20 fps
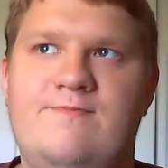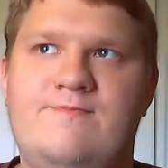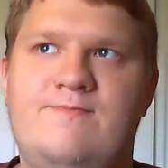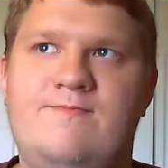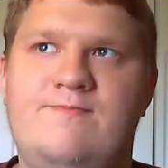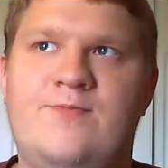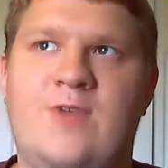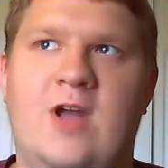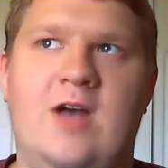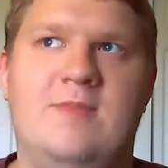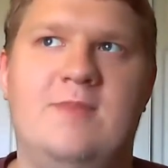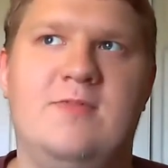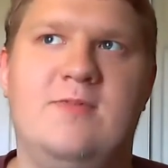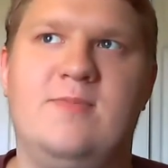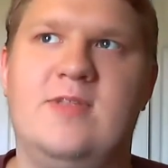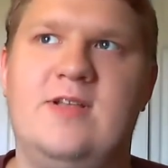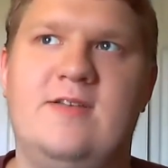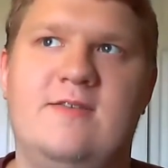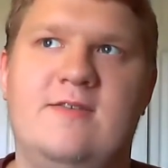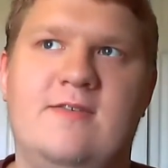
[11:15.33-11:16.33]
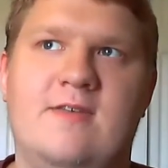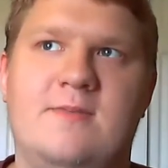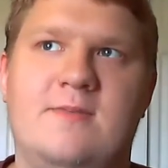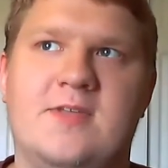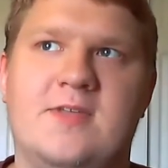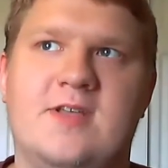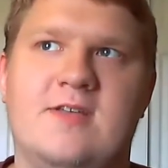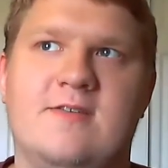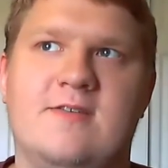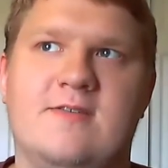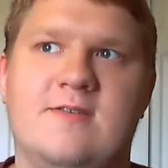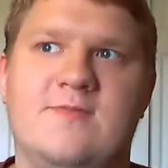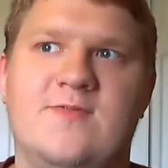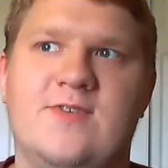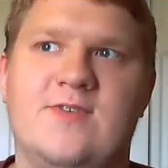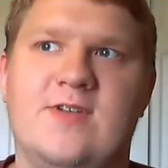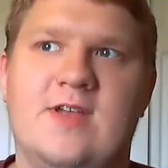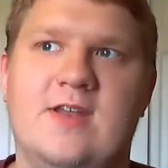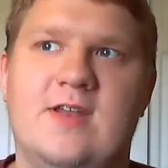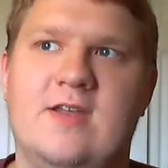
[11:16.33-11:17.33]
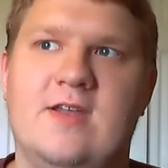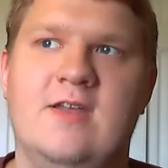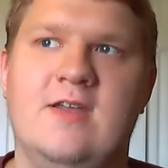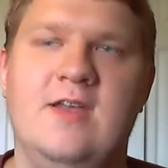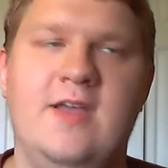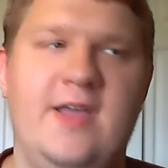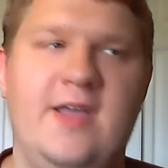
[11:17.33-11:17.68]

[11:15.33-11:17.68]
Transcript: probably something else I'm forgetting.